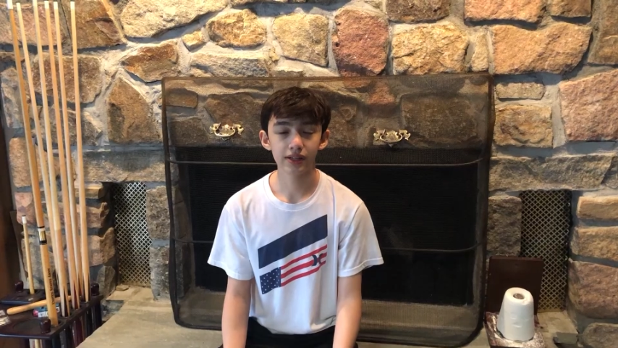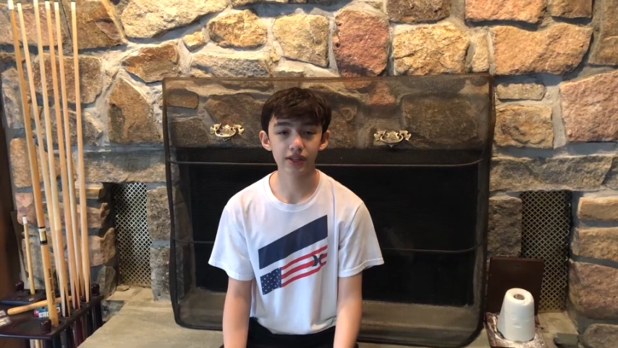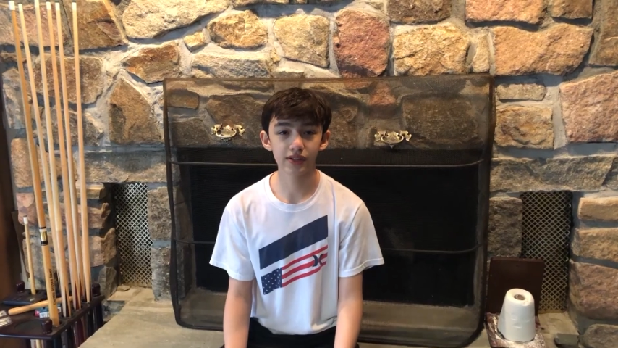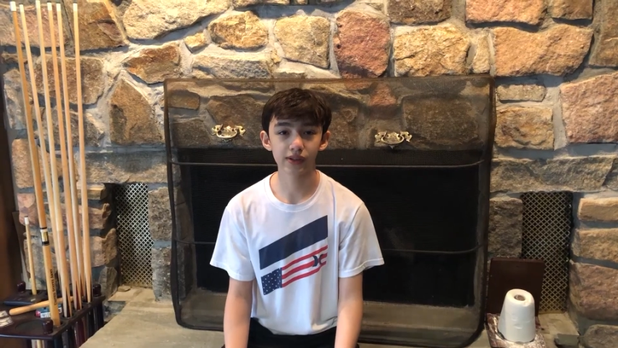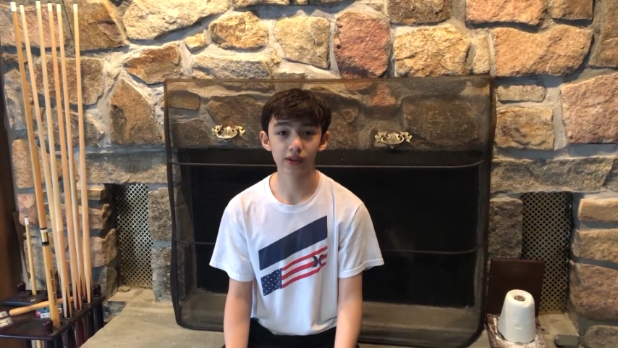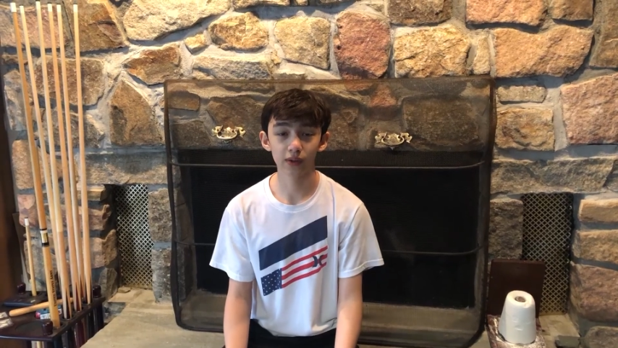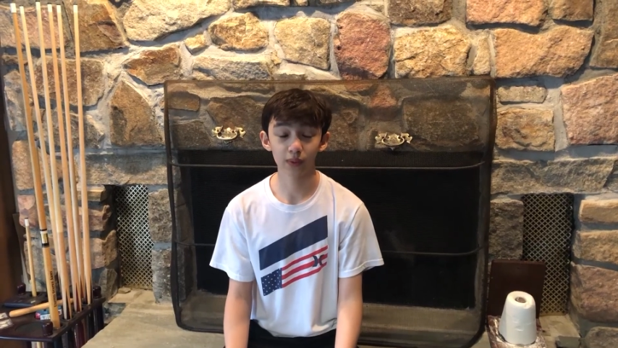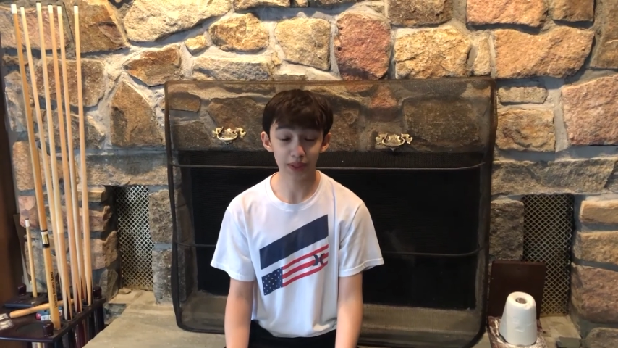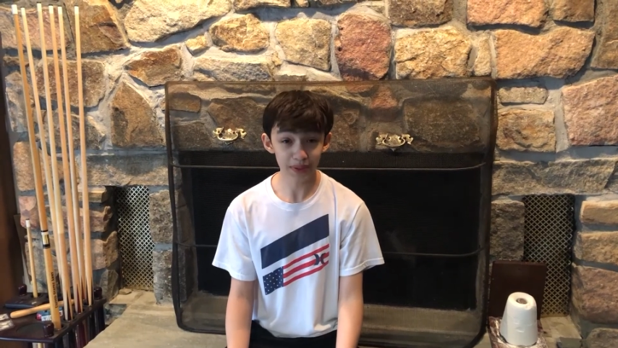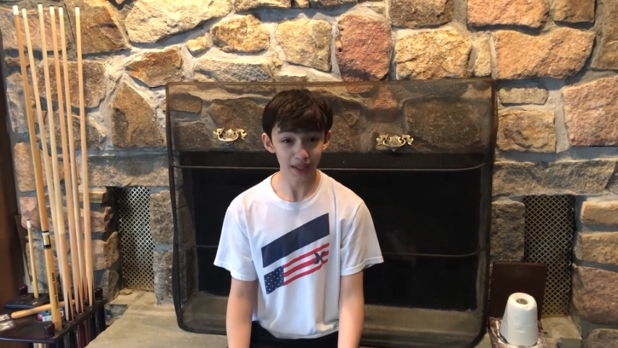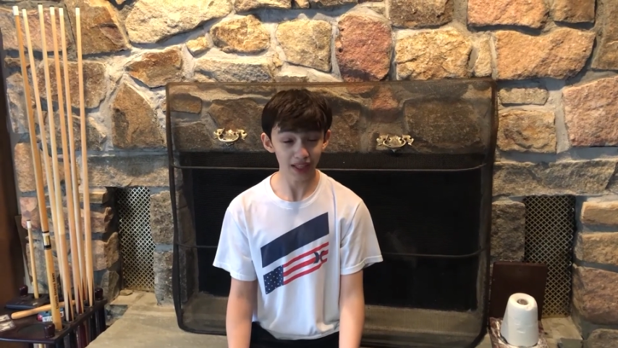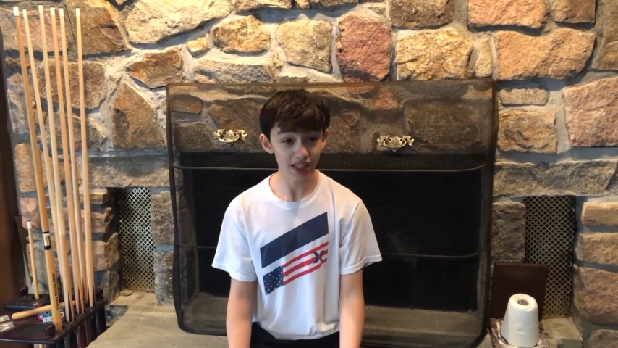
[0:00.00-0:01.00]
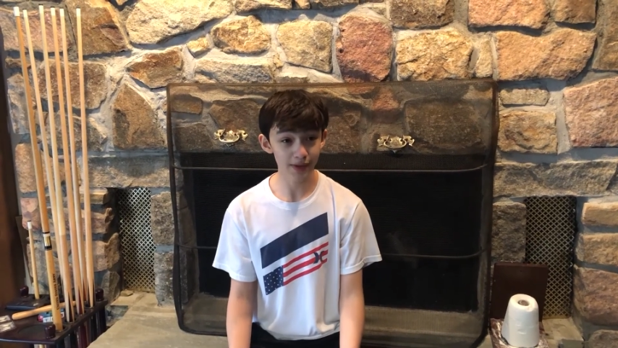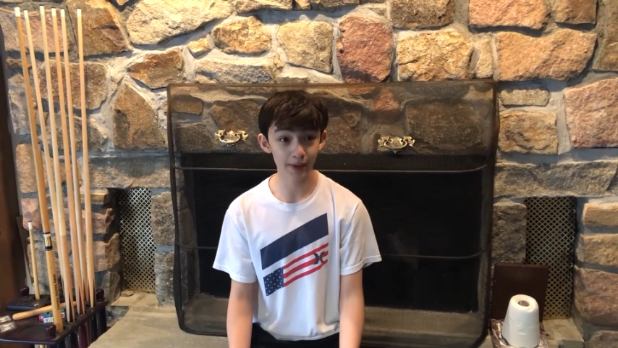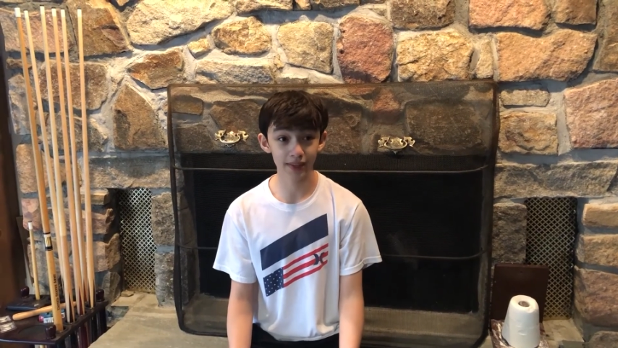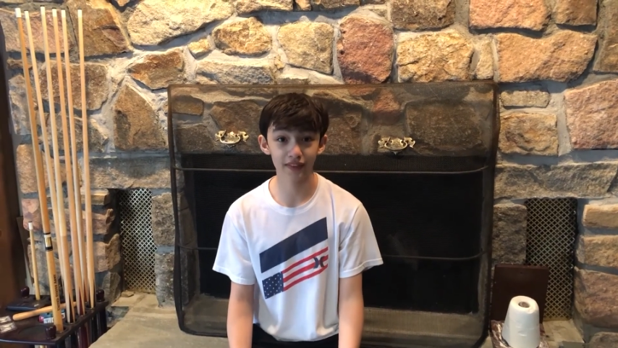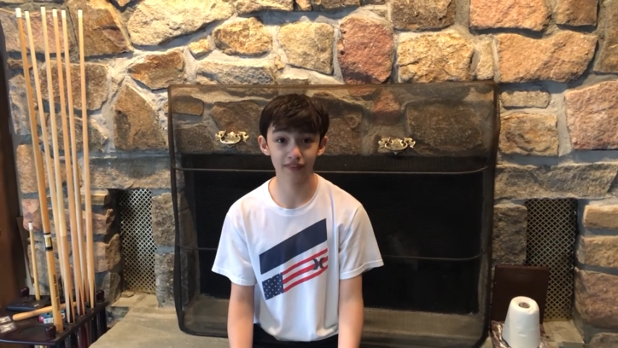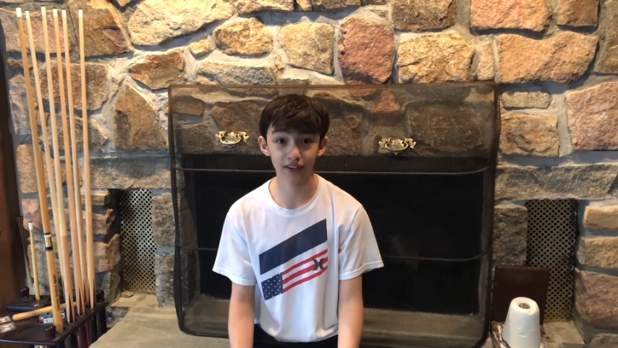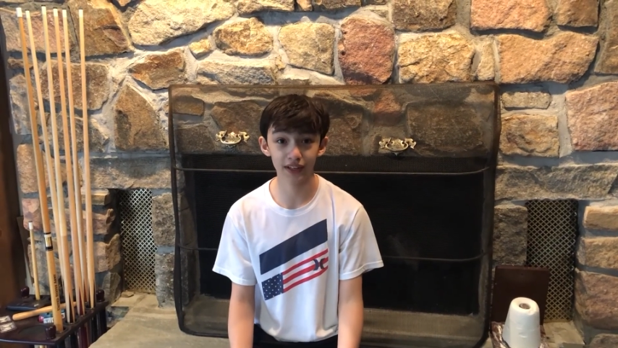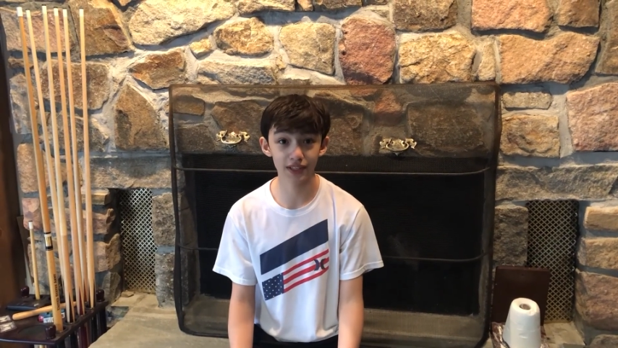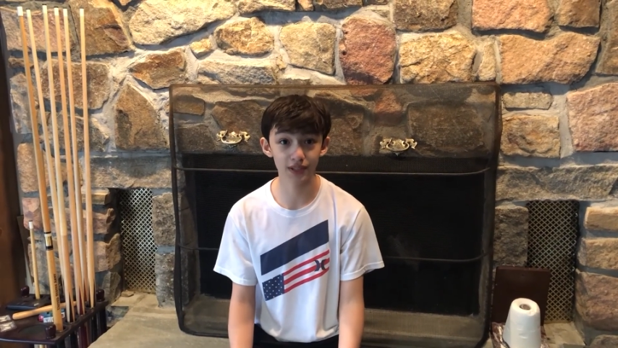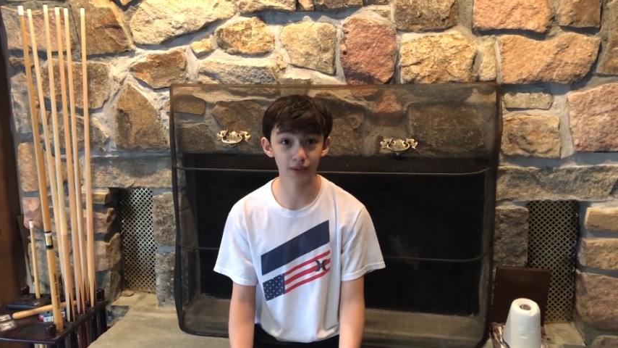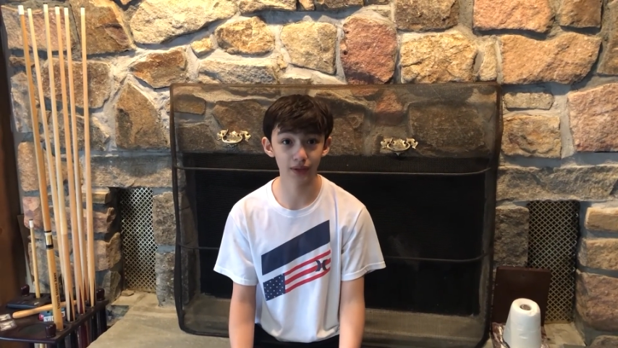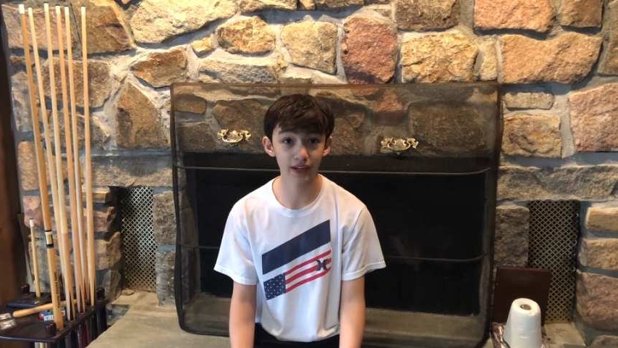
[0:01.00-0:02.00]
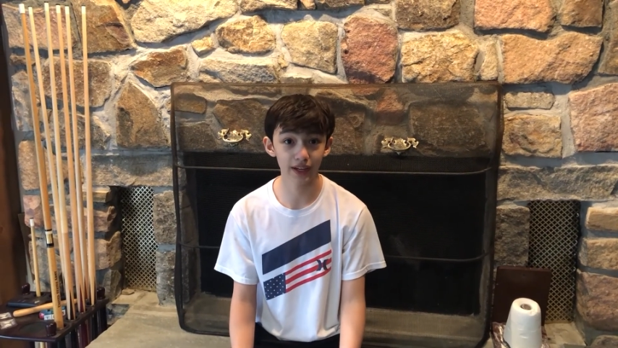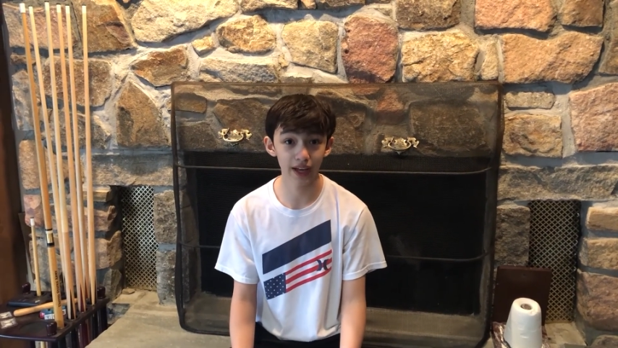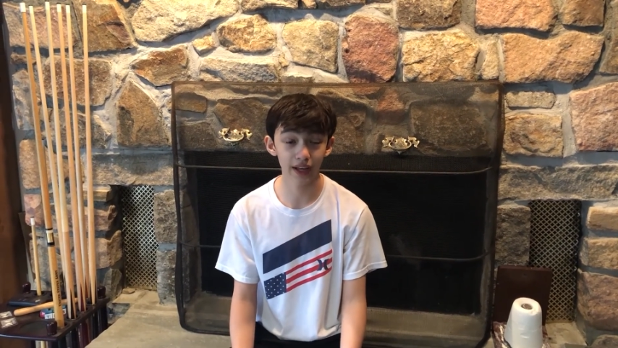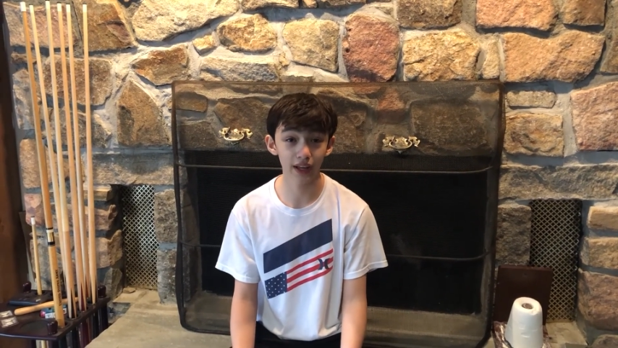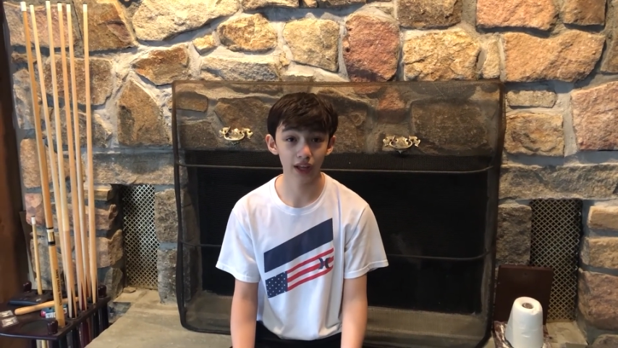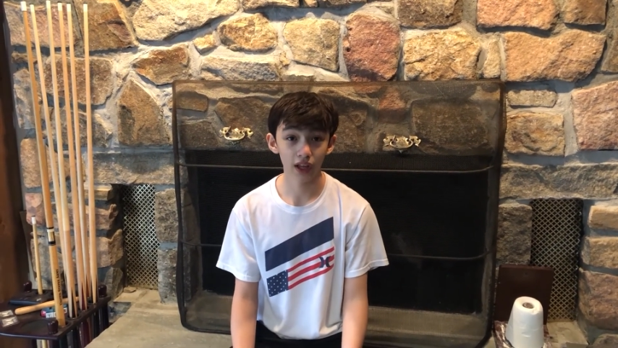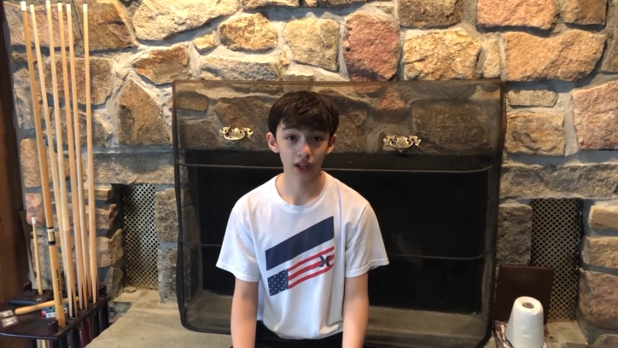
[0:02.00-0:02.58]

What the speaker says: Teacher, would you tell us about that funny story again?